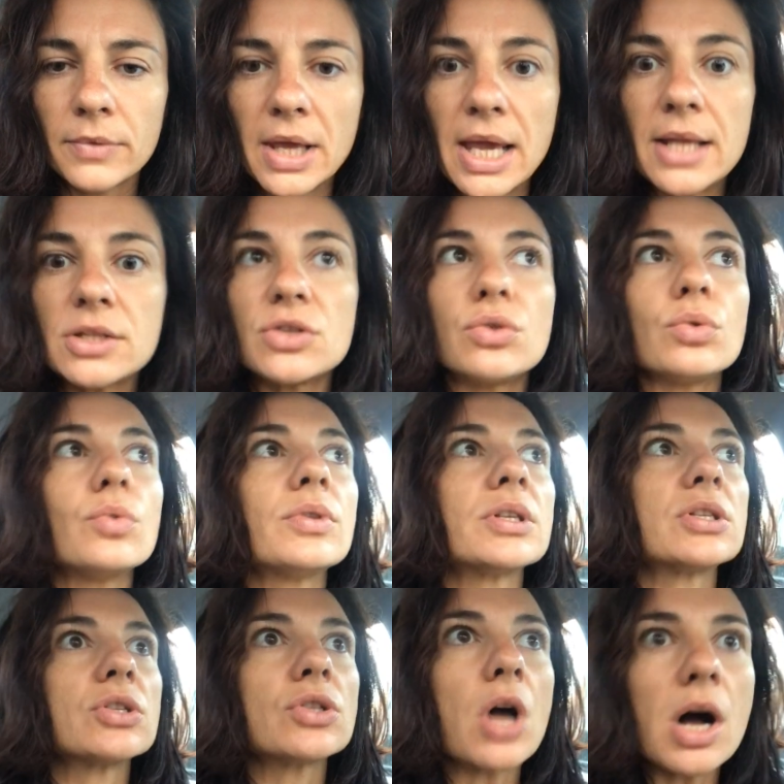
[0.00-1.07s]
It's through the
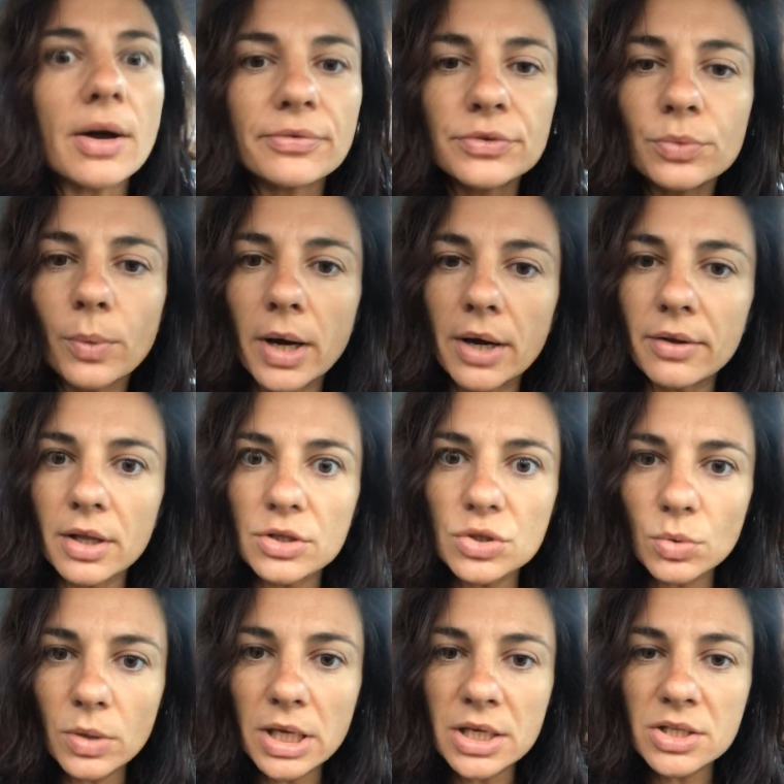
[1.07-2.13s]
software that
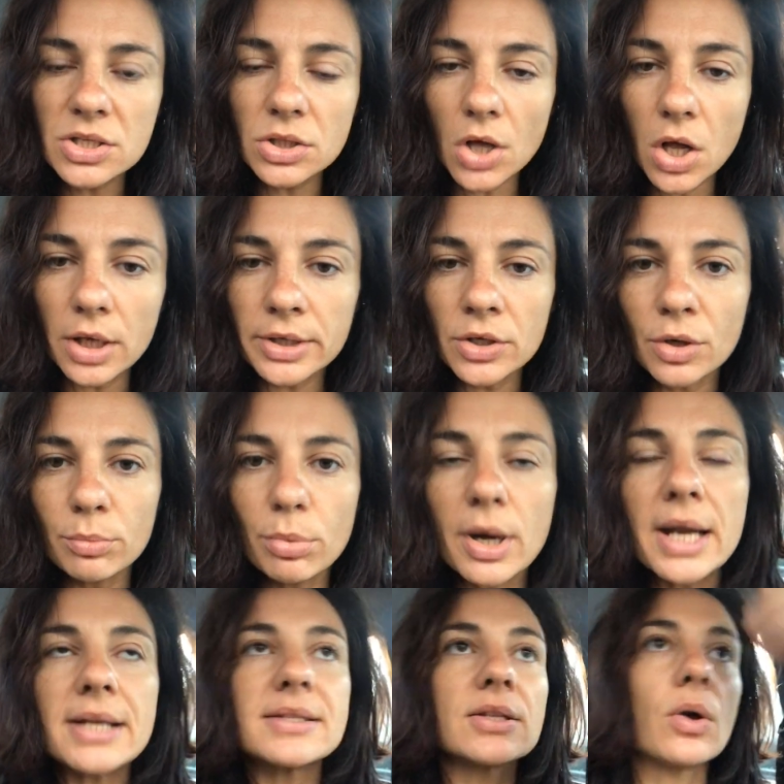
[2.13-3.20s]
you install in your brain.